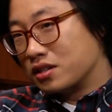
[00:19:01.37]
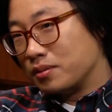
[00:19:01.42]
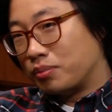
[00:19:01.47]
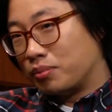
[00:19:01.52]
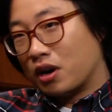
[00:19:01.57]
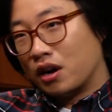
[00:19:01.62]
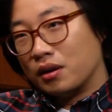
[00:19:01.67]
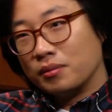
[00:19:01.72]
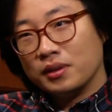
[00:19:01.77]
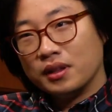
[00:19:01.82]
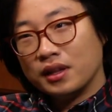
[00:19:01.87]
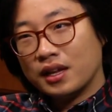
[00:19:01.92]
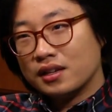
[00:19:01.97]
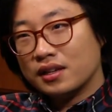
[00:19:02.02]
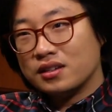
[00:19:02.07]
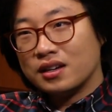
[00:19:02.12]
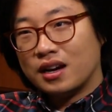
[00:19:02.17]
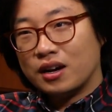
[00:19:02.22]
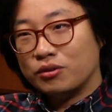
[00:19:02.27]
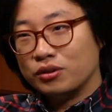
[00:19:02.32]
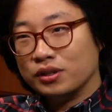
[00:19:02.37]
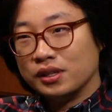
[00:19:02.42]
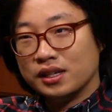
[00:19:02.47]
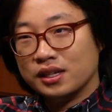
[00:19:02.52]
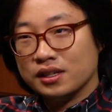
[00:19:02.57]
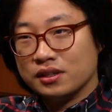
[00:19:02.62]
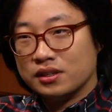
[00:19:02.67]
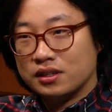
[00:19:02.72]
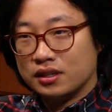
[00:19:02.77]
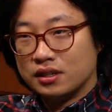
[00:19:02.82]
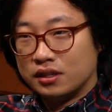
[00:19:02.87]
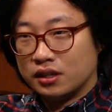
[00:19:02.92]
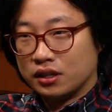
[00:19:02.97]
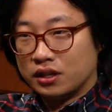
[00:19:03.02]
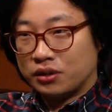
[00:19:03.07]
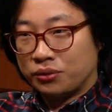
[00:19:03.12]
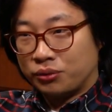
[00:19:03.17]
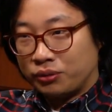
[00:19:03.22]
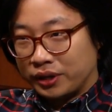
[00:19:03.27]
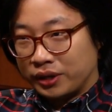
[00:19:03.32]
department that's not really considered a
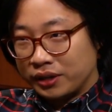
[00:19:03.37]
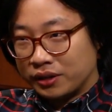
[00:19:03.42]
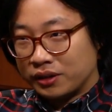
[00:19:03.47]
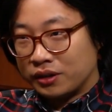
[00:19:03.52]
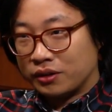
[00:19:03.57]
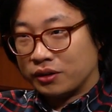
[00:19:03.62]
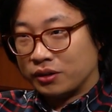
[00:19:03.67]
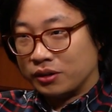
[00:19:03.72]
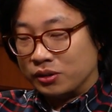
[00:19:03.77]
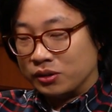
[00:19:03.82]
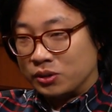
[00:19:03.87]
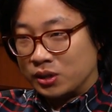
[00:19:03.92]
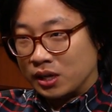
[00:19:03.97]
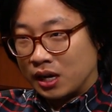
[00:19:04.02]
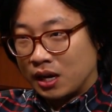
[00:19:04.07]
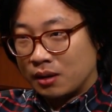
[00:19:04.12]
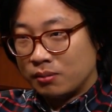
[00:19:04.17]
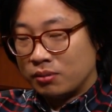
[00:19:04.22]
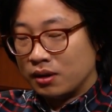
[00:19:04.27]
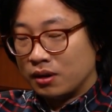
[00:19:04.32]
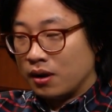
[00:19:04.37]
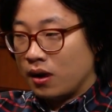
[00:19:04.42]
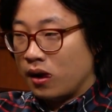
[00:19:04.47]
career or job.